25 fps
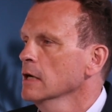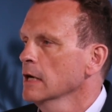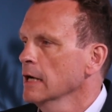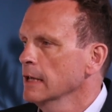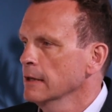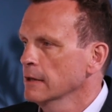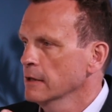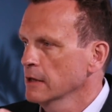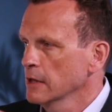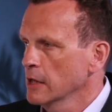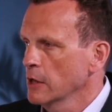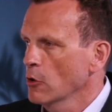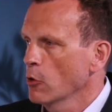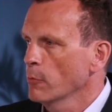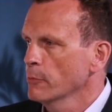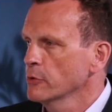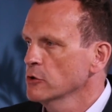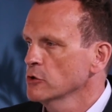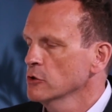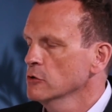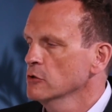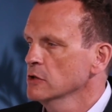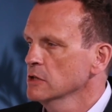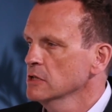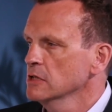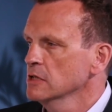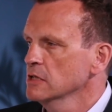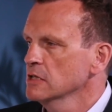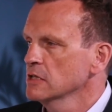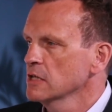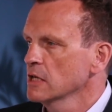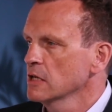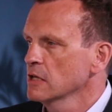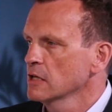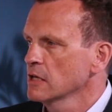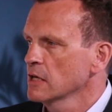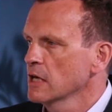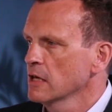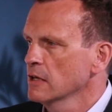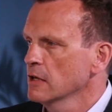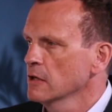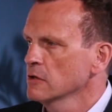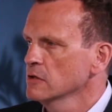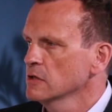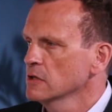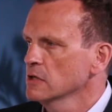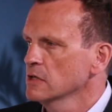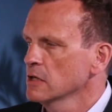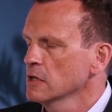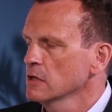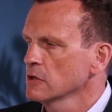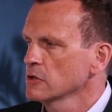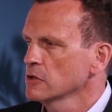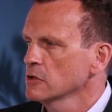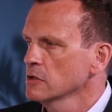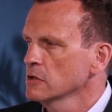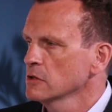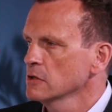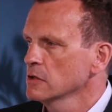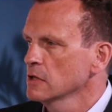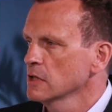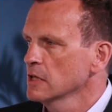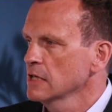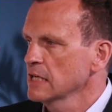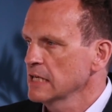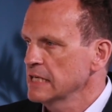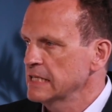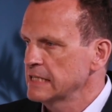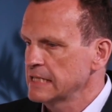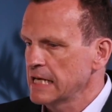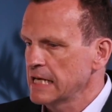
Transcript: and the opportunities that get those deductions? Is